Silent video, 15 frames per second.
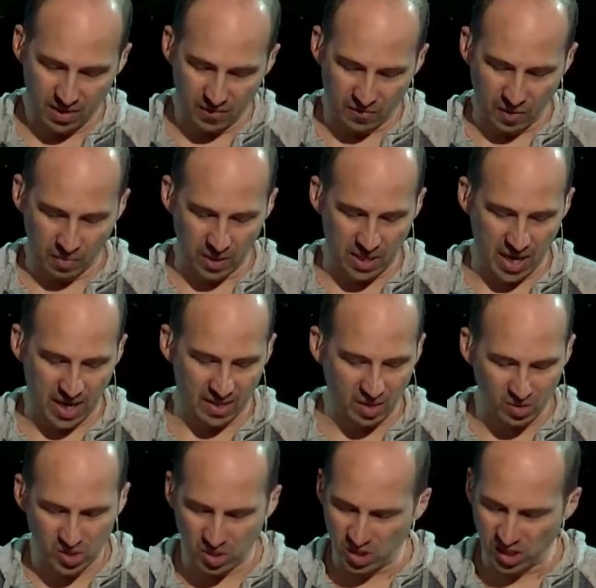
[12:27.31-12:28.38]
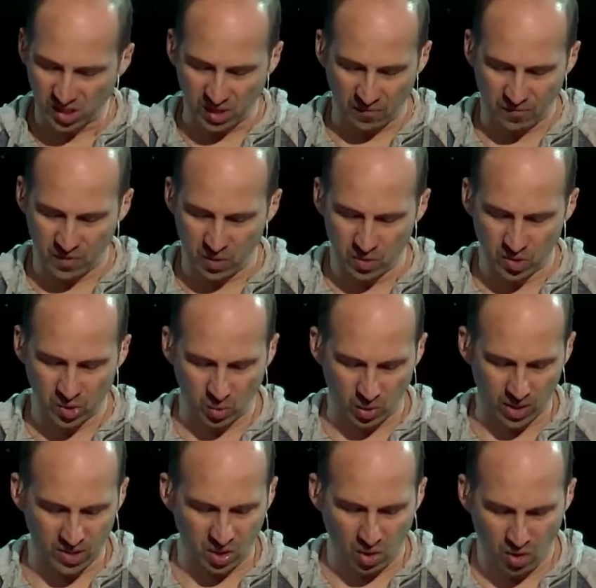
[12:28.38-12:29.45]
from the dead. And those are just a few
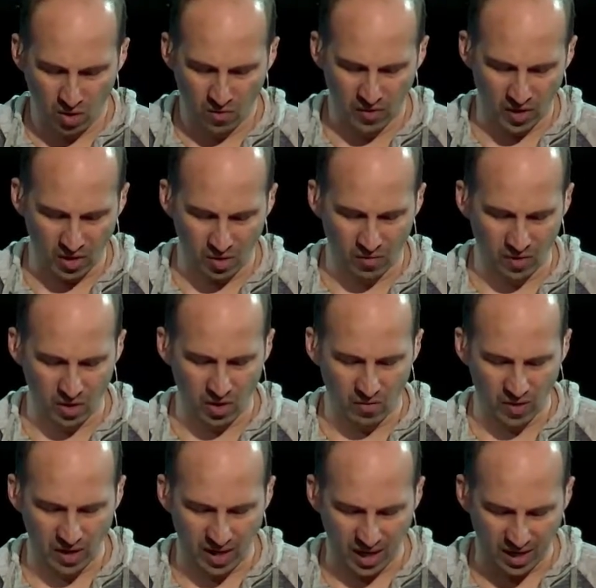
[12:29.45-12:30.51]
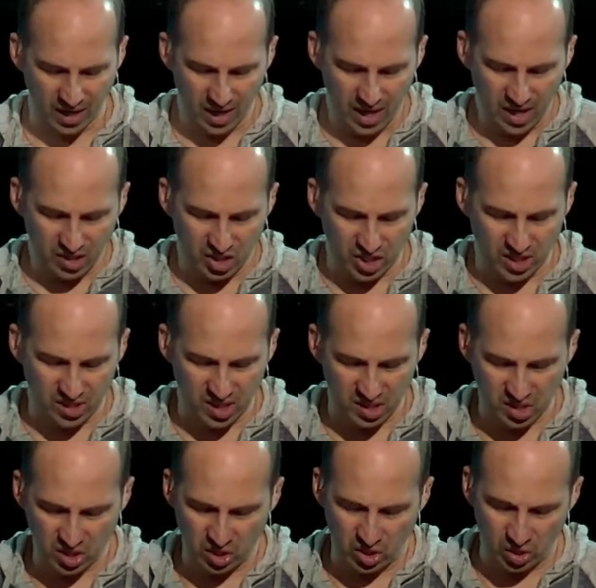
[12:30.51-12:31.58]
stories. Over and over and over again,
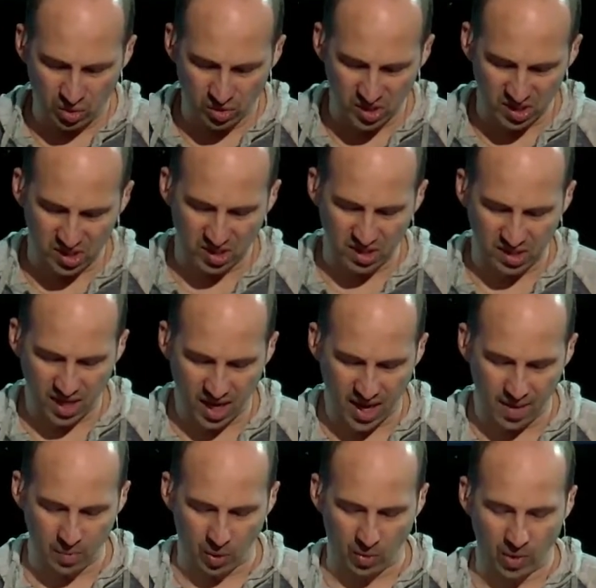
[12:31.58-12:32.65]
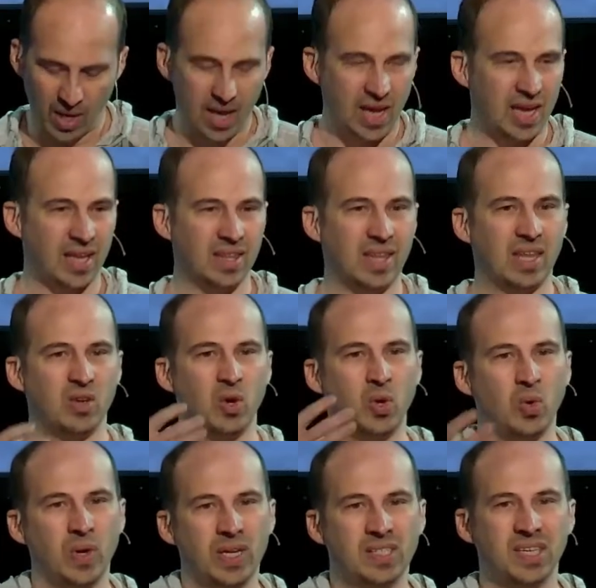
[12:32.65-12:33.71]
Jesus uses the table and who
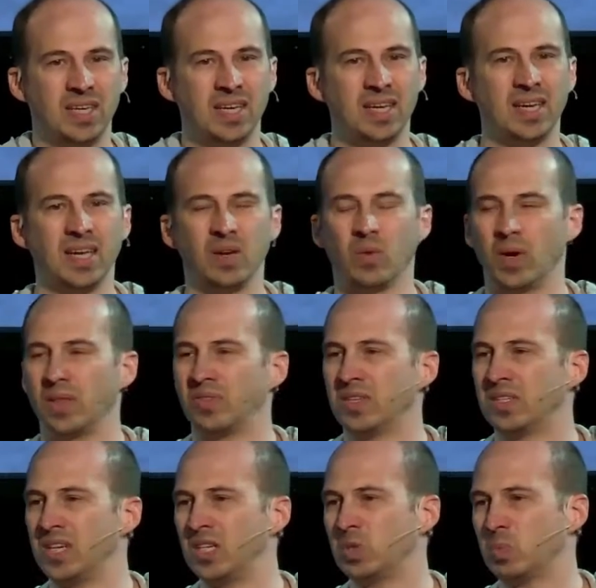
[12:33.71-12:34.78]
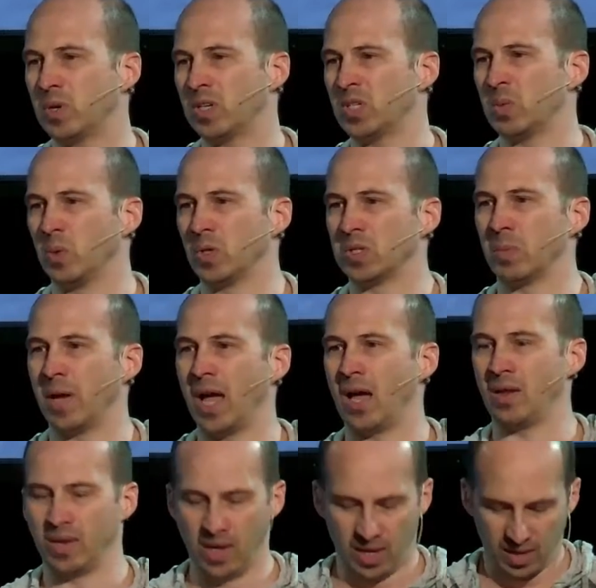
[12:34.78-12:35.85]
he's eating with to teach principles
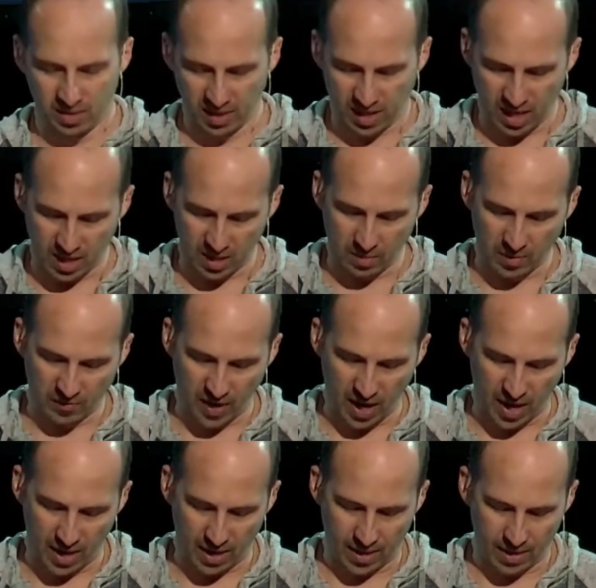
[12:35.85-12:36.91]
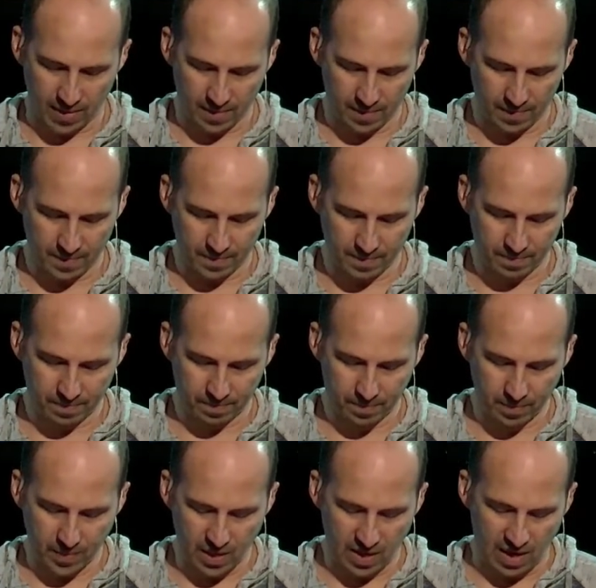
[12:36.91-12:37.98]
about the kingdom of God.
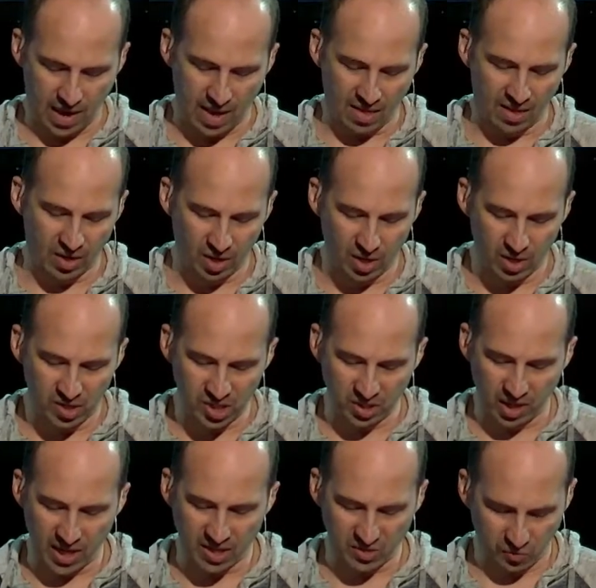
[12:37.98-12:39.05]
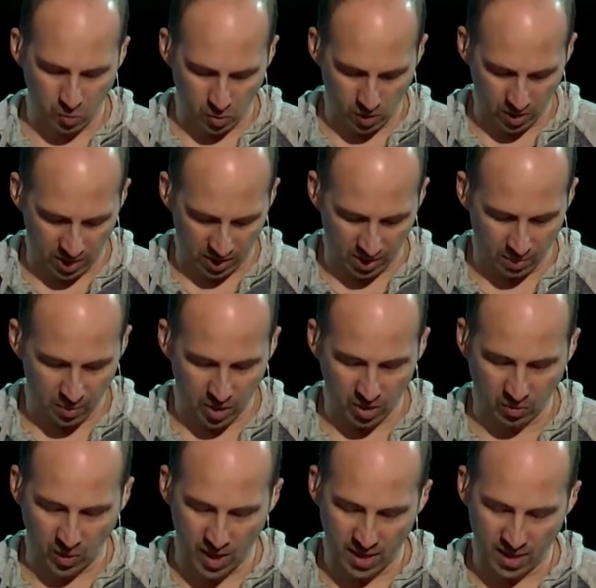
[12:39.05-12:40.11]
Alan Hirsch and Lance Ford, in their book
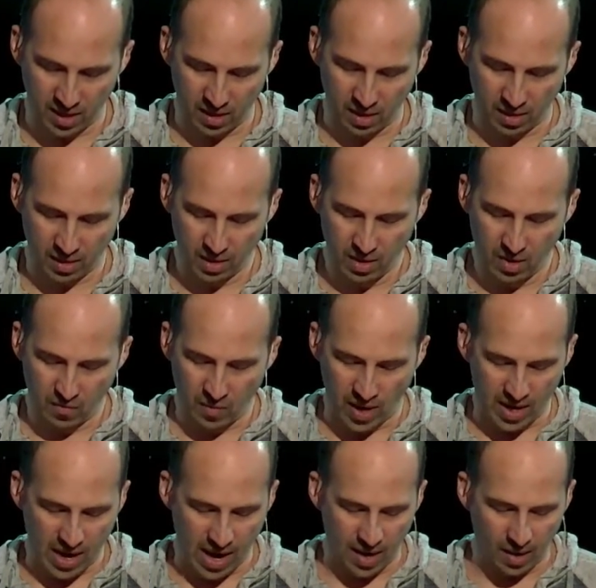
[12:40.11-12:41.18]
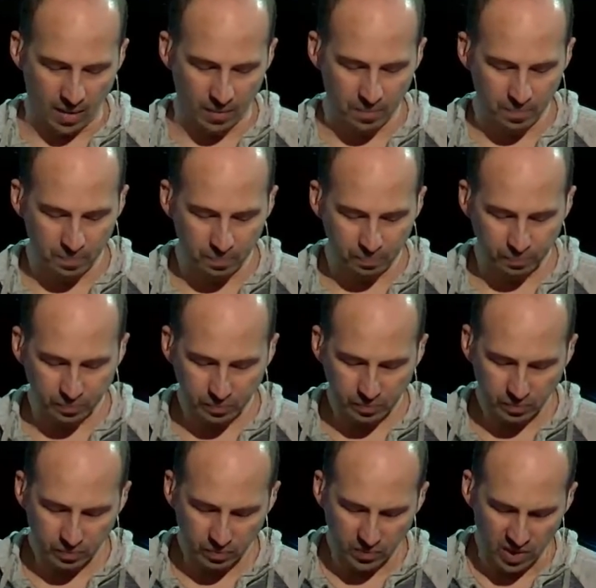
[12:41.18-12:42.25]
Right Here, Right Now,
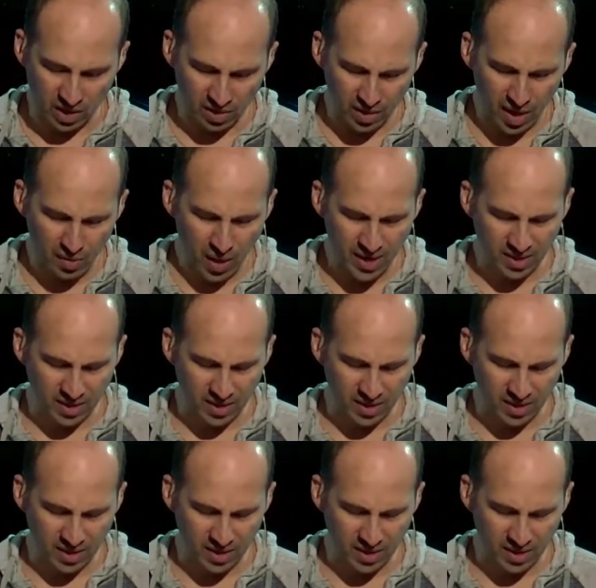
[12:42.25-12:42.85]
they write